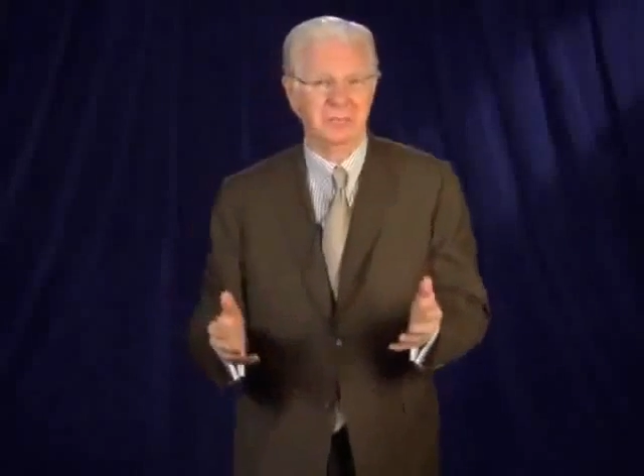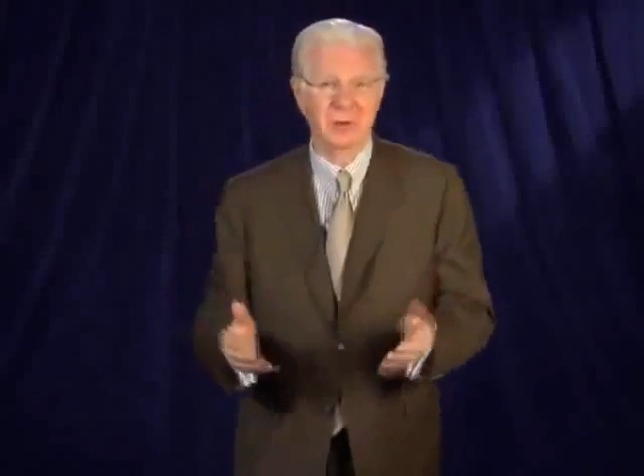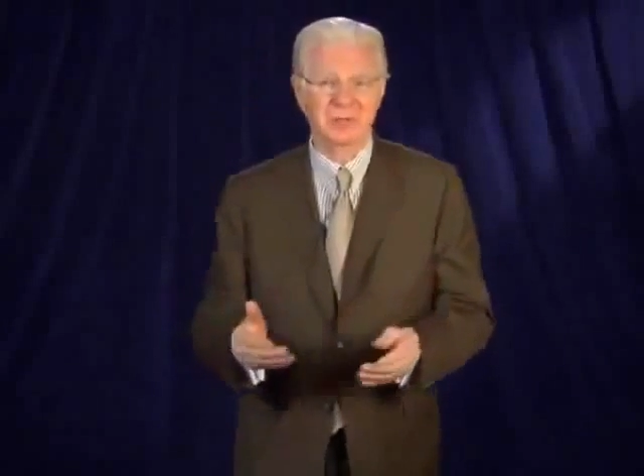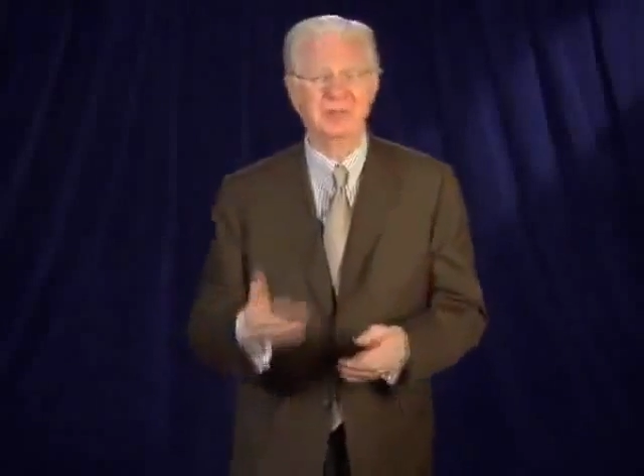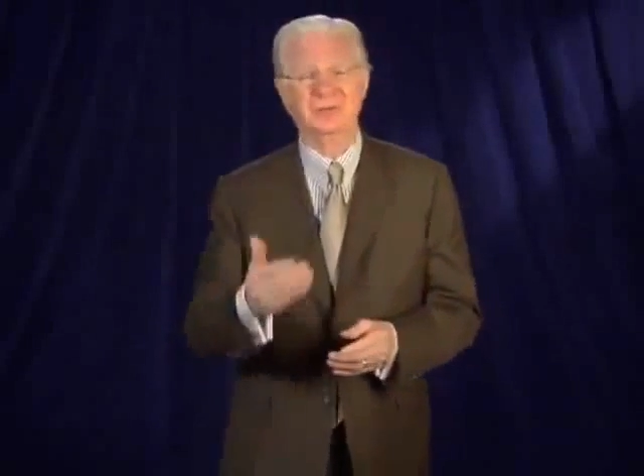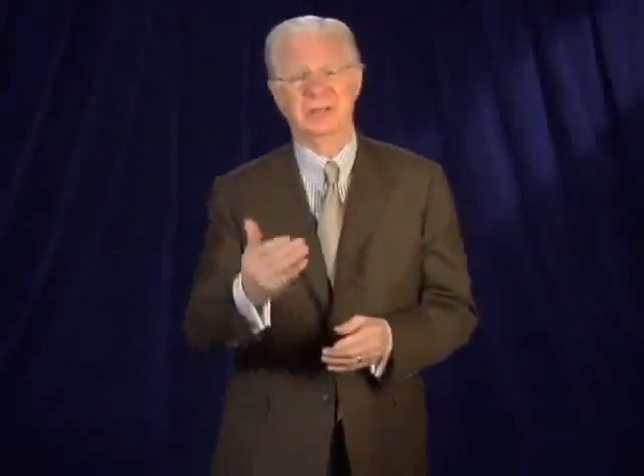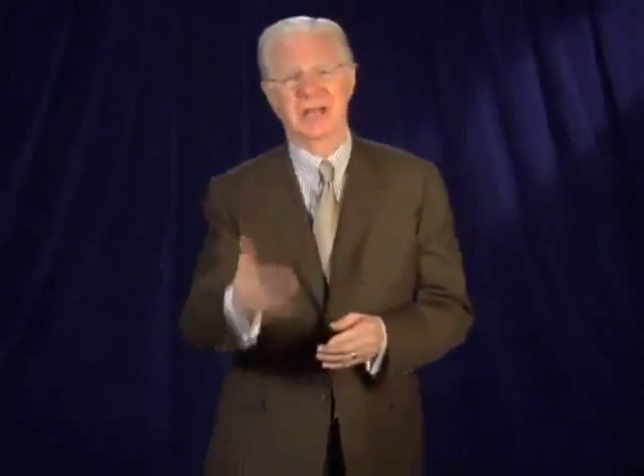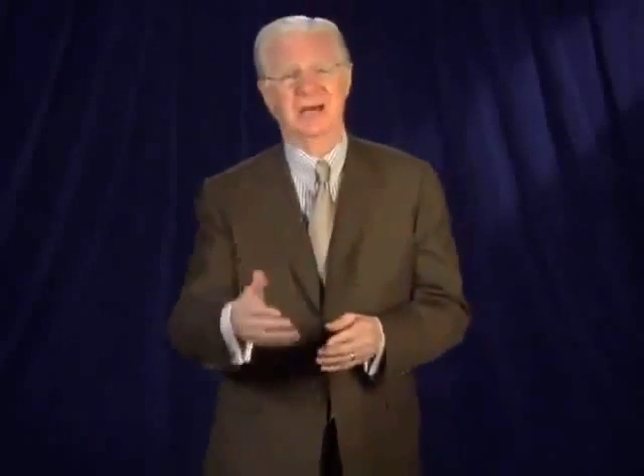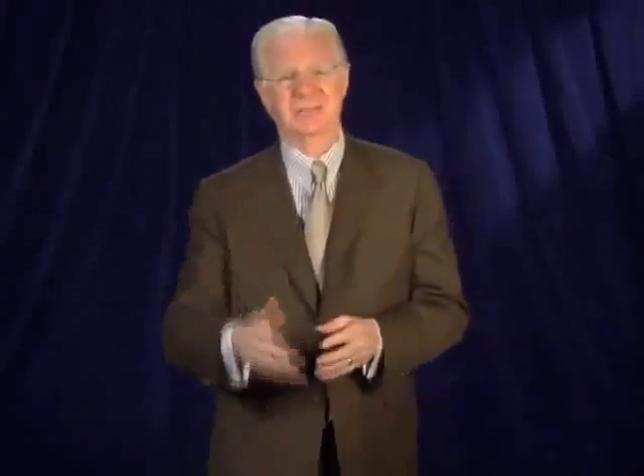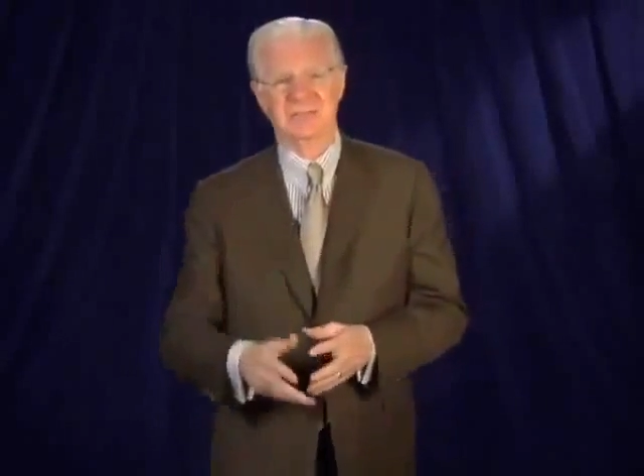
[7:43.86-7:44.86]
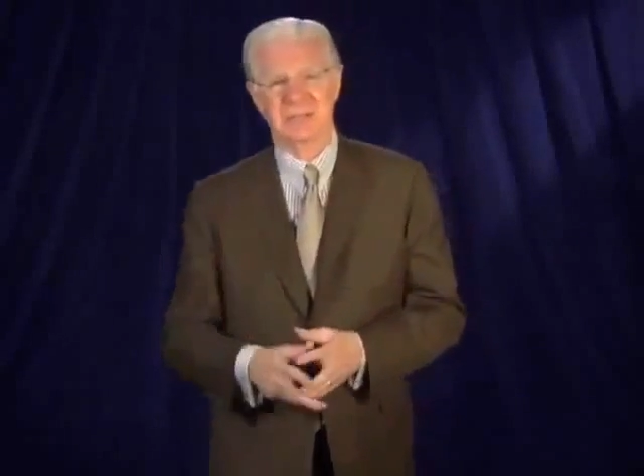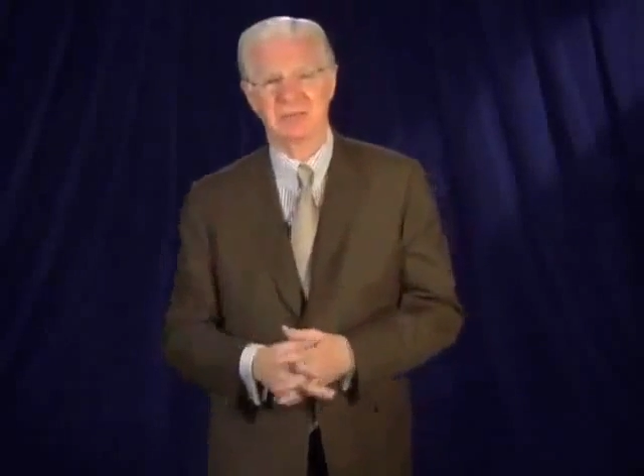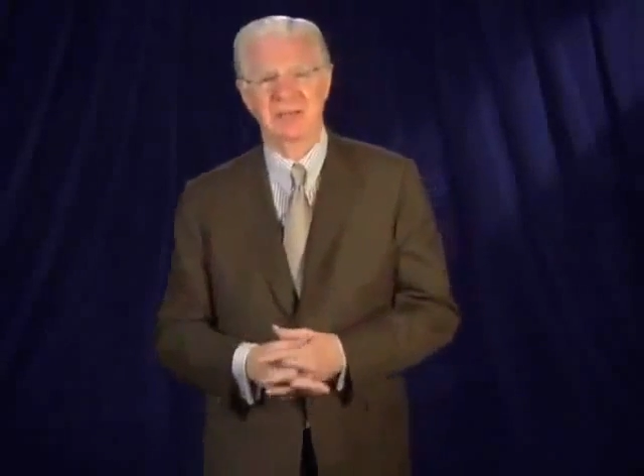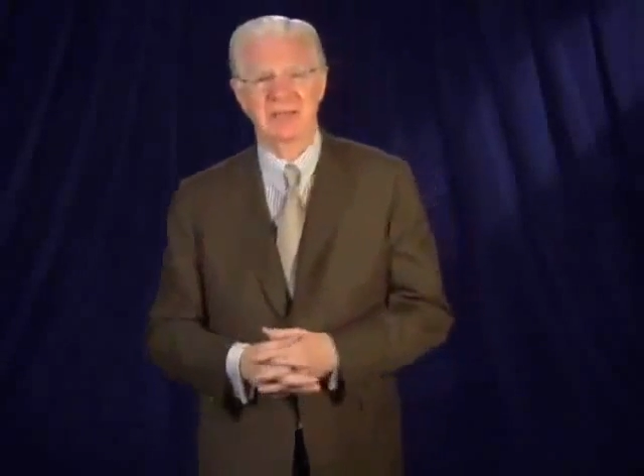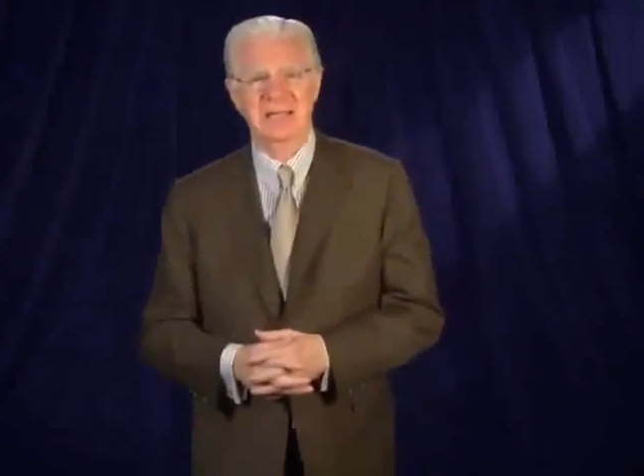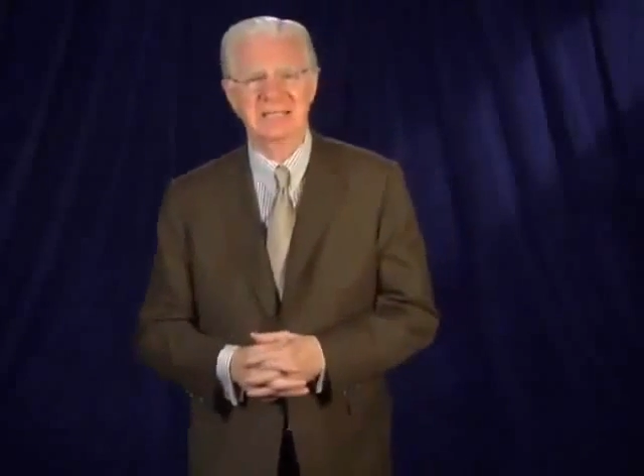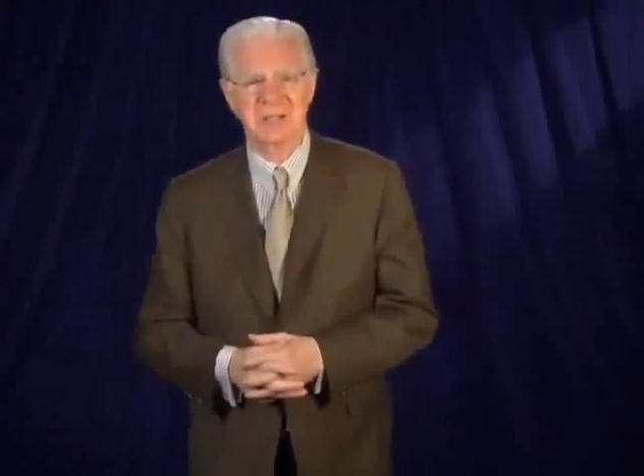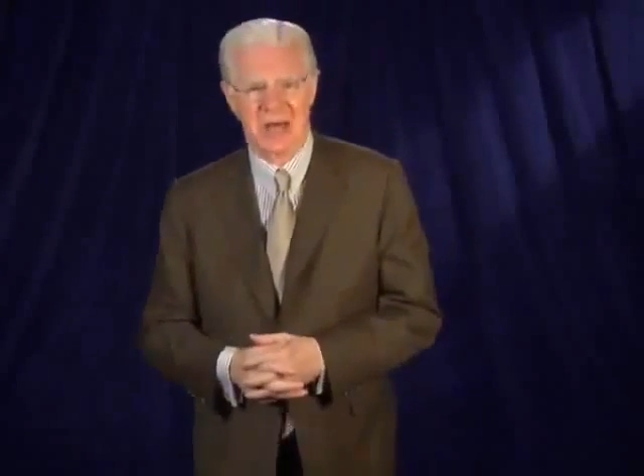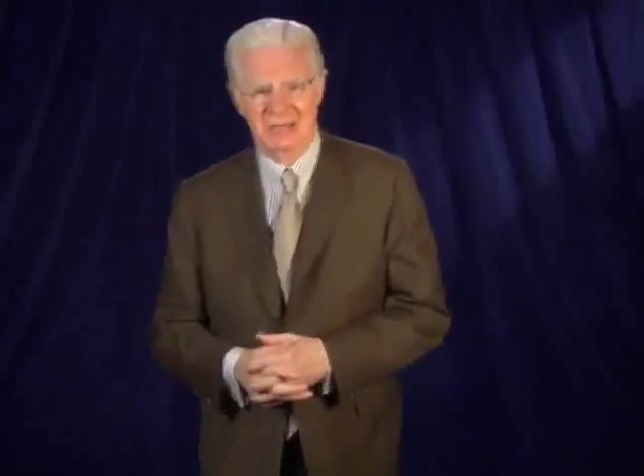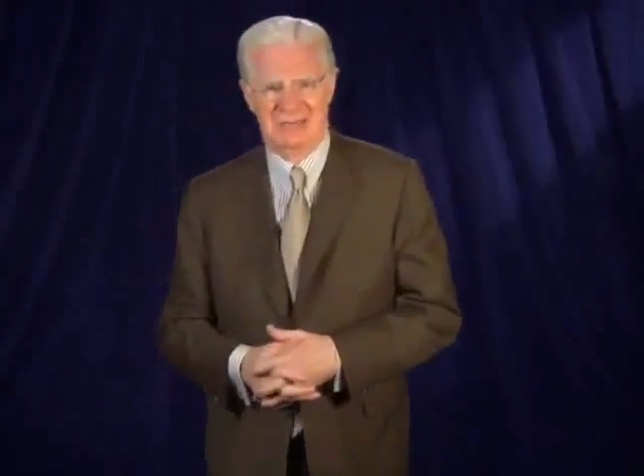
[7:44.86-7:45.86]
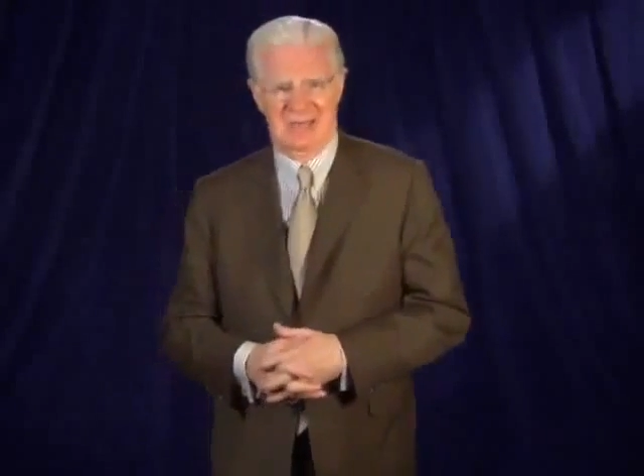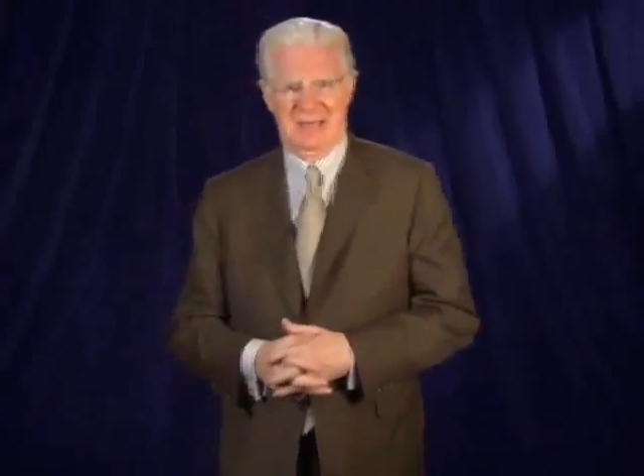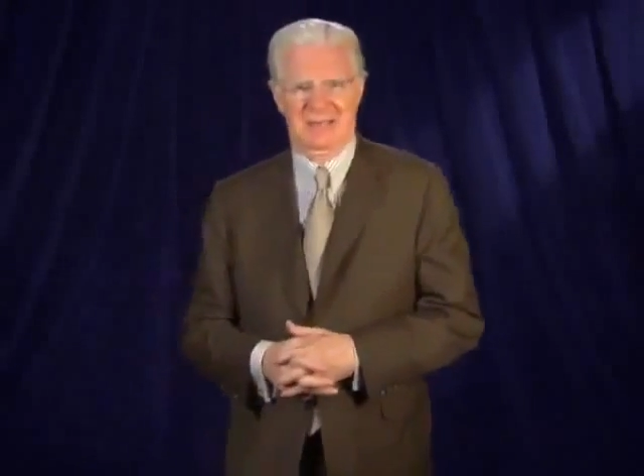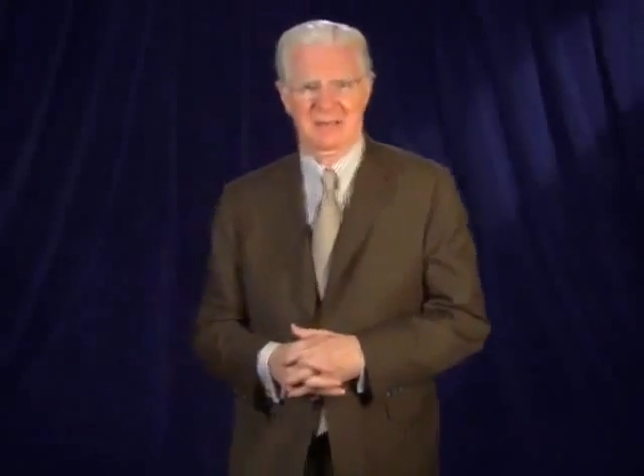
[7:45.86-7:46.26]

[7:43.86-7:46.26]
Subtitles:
part, they're usually asking somebody that does not think.